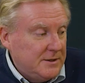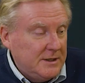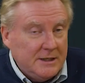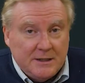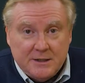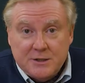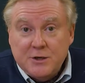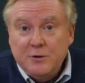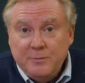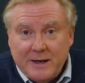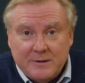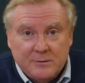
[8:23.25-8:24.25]
the 2
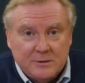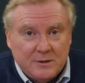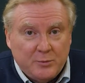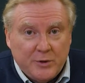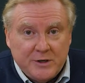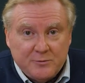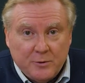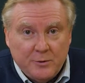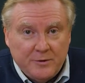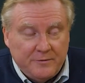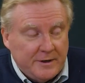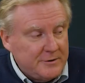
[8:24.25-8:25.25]
medals, the British War
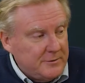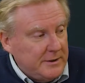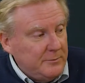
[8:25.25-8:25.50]
and the Victory,